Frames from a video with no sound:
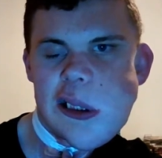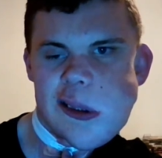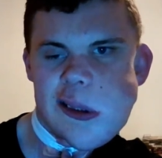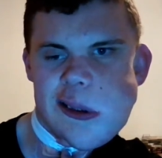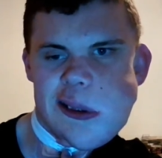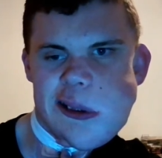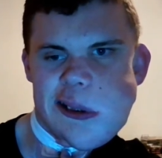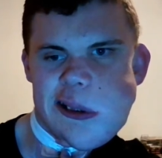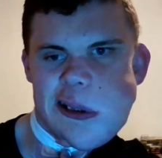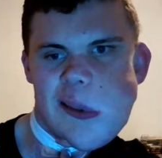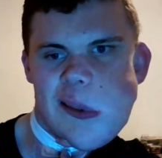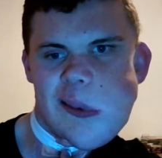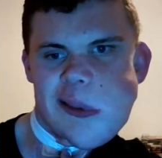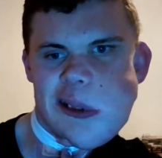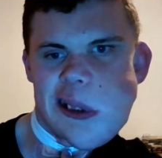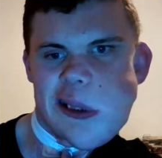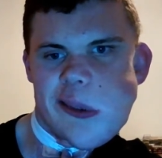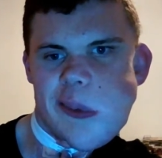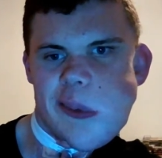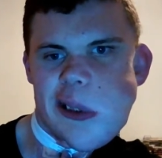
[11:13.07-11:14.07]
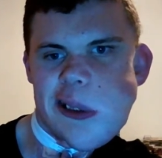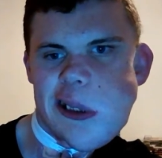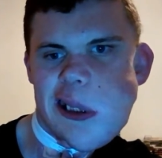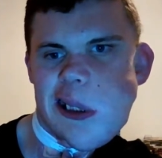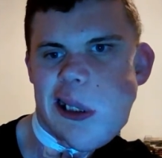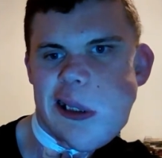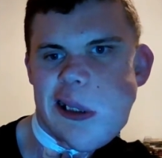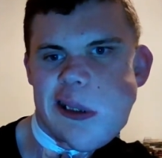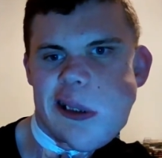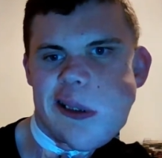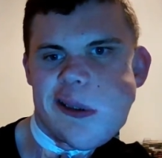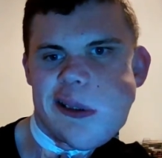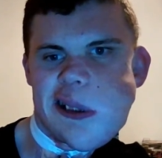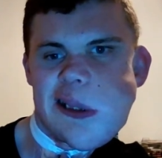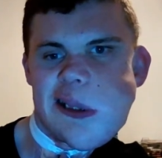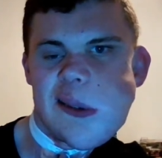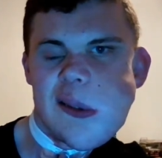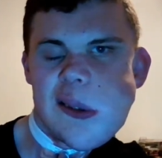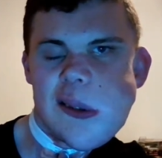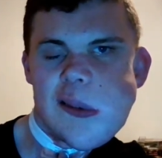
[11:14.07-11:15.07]
shields, and they're just kind of
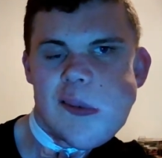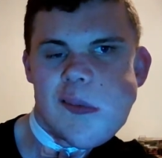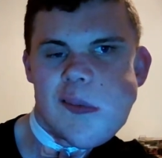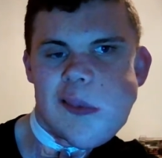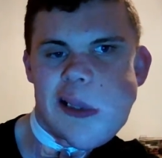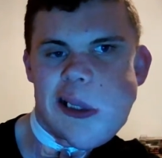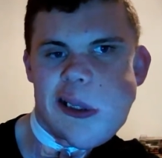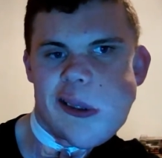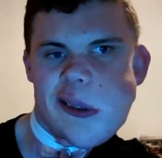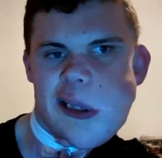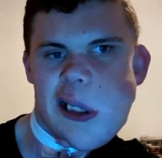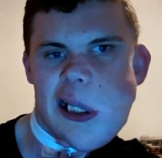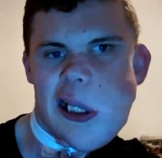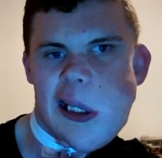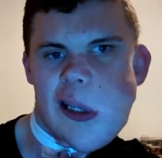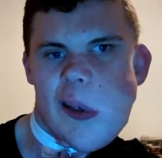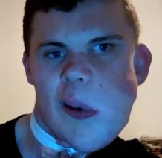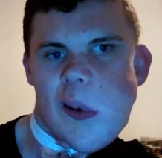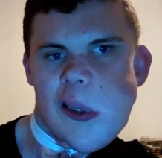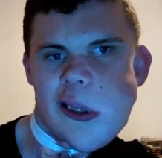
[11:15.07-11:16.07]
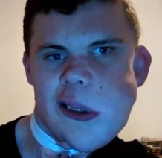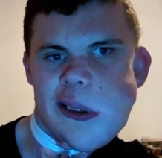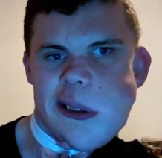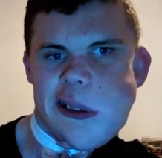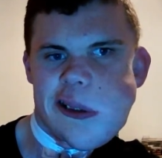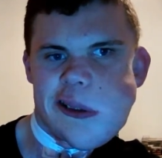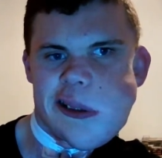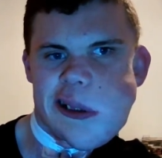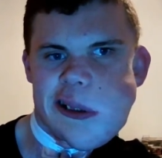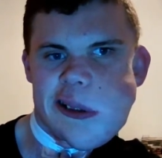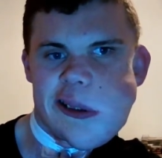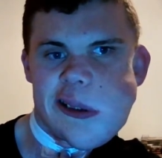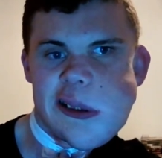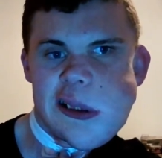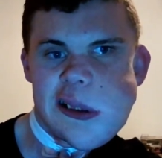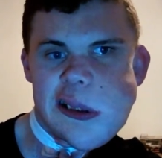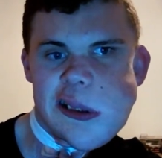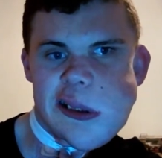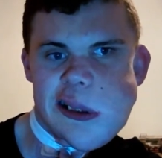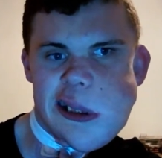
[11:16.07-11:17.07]
different organizations.
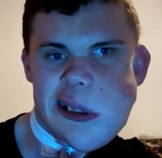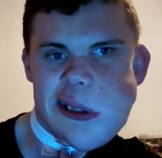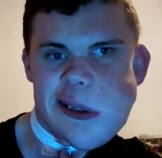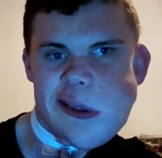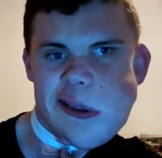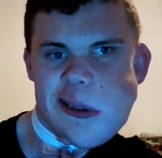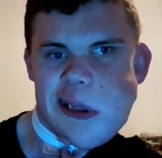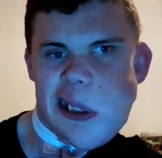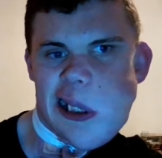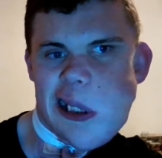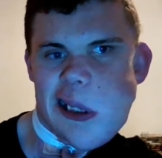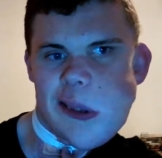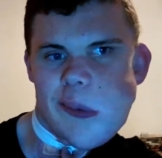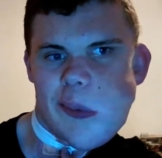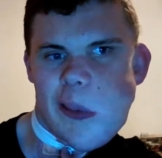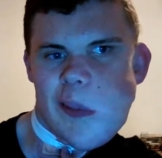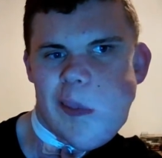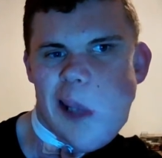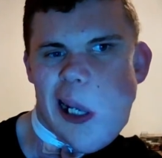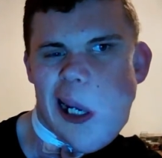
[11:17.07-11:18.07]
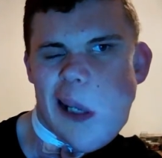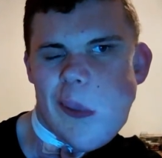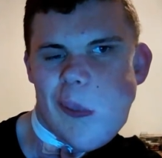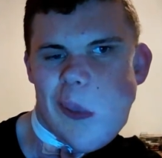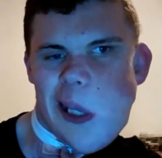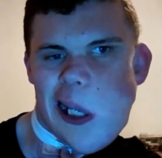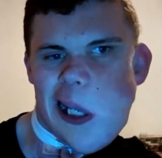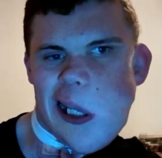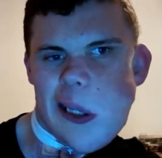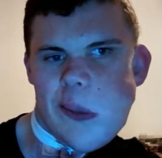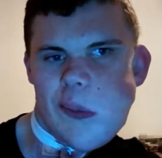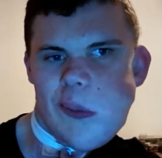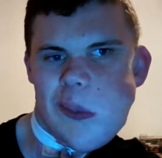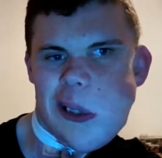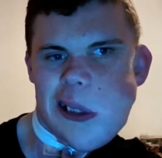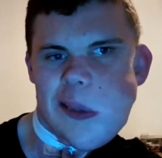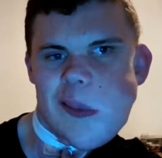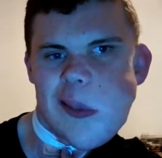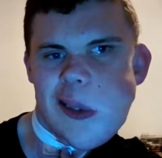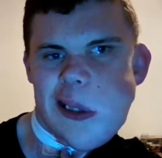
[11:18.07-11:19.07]
And the fact that
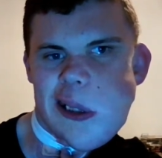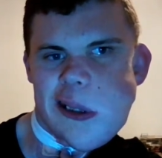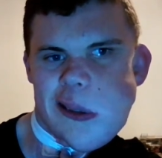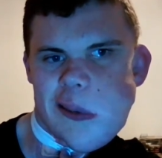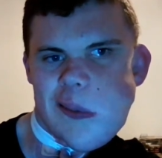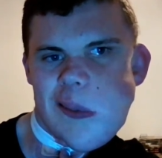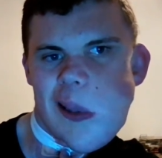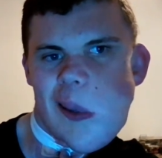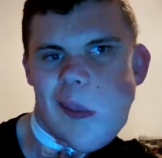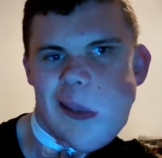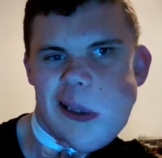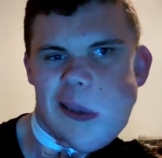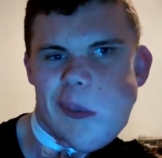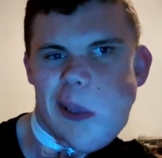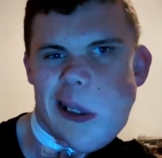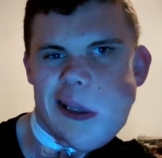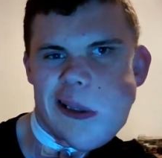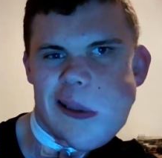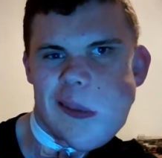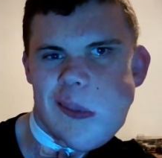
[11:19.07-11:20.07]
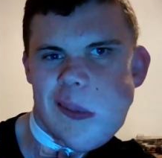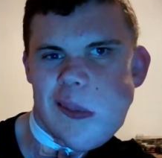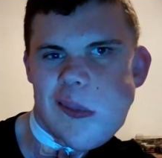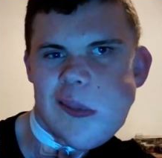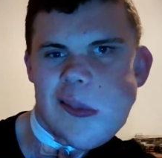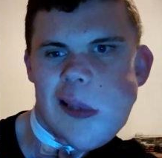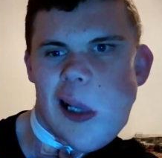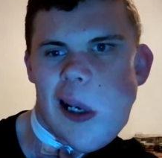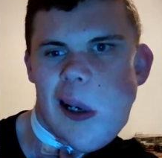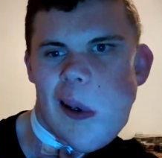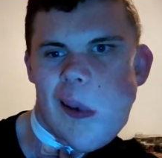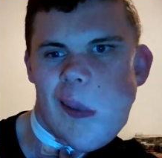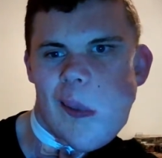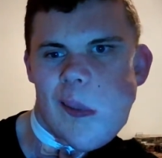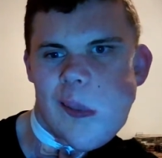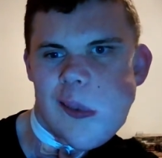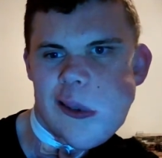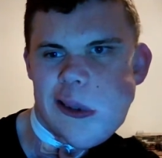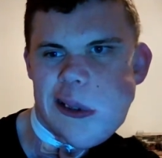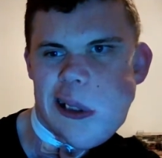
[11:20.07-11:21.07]
they were controlling a bunch of
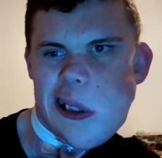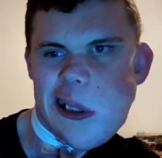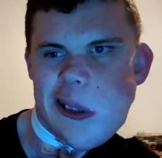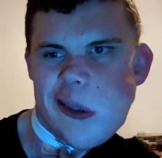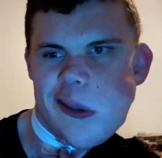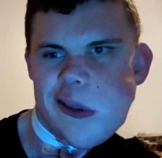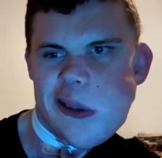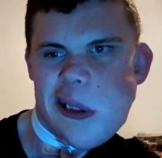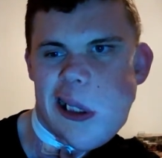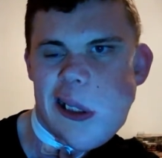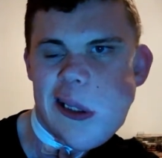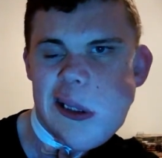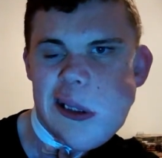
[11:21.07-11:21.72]
crows and just